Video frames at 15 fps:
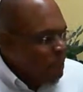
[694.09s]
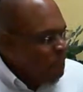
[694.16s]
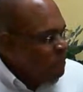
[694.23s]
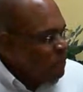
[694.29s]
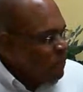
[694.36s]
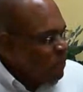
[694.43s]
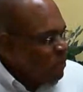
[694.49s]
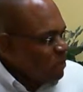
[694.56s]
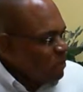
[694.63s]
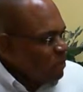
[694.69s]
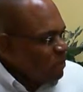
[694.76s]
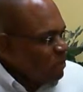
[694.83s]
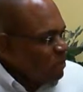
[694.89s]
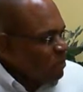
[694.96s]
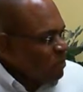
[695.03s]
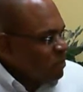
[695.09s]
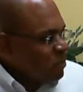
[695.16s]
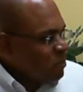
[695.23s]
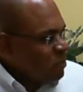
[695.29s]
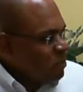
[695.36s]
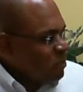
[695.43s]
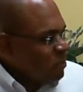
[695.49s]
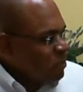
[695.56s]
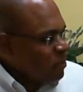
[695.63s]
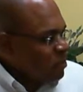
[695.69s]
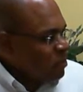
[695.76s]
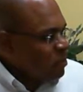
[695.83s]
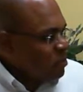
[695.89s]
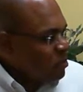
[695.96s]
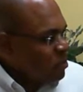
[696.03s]

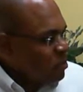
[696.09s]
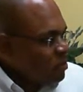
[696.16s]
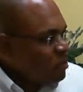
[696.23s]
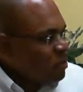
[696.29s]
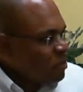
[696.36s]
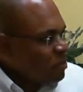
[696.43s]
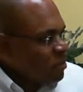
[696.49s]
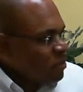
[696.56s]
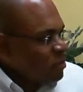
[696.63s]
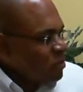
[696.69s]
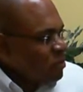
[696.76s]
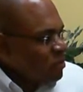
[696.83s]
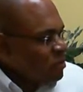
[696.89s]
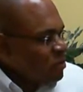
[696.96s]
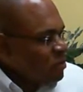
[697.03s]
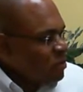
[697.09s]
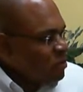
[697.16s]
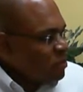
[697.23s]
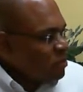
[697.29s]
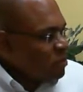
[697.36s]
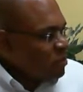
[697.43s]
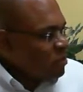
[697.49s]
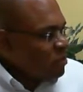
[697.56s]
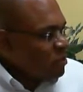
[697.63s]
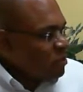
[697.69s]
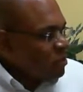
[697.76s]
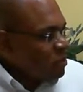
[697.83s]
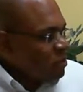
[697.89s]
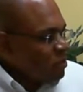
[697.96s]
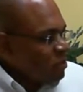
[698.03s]

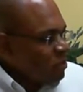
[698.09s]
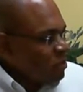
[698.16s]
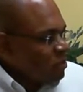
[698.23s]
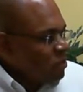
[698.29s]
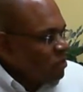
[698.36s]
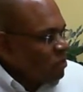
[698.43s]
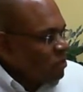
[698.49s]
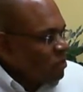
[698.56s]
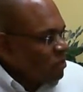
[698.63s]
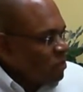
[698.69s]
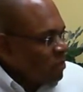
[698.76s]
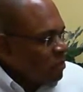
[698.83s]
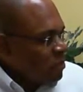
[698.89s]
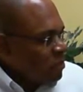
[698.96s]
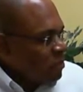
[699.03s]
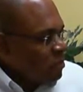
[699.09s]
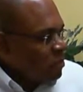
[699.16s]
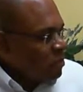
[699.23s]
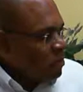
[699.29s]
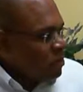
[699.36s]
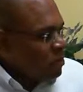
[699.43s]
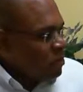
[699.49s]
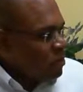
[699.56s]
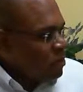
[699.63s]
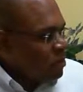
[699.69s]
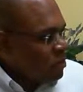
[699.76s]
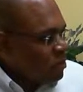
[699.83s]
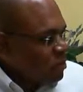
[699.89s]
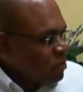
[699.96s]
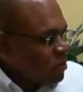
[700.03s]

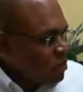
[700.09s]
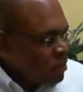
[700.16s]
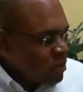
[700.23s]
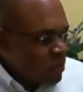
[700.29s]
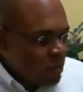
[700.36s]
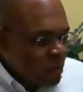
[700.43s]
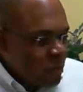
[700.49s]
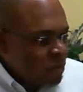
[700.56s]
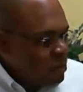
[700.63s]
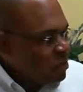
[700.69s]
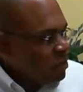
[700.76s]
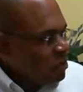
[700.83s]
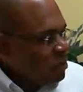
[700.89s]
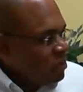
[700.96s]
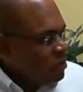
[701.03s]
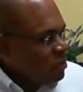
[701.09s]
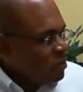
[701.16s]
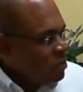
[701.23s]
(silent)